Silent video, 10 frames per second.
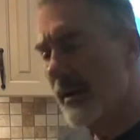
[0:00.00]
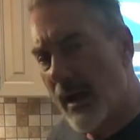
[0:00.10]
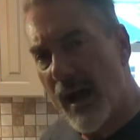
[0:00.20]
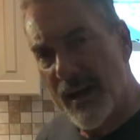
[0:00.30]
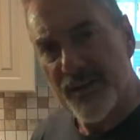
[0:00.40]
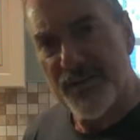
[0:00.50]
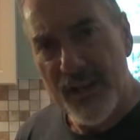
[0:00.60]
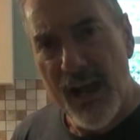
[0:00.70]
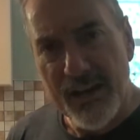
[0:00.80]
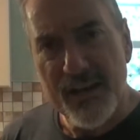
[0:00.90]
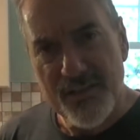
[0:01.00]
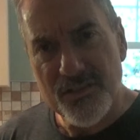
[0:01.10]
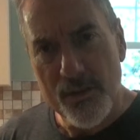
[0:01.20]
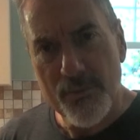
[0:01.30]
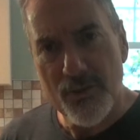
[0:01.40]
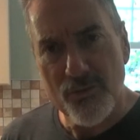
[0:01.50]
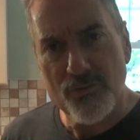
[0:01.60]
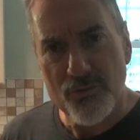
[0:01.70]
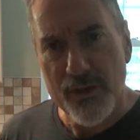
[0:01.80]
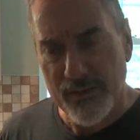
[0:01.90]
Honest to God, it is some of the
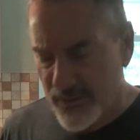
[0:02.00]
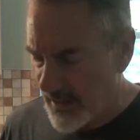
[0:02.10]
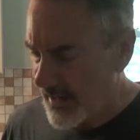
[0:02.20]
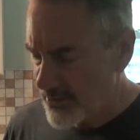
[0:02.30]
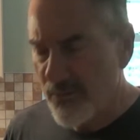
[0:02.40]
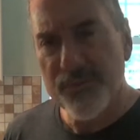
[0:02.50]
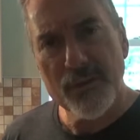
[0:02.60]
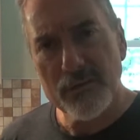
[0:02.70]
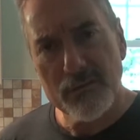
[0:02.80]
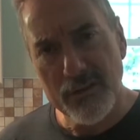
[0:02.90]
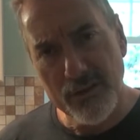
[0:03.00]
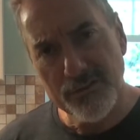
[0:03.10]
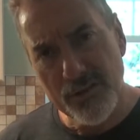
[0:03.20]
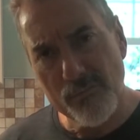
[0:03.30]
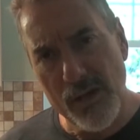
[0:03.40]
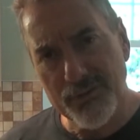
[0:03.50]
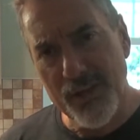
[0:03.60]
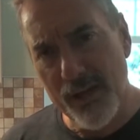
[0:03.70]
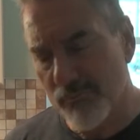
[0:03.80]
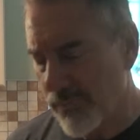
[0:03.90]
nutrients, and I do feel a little guilty about that,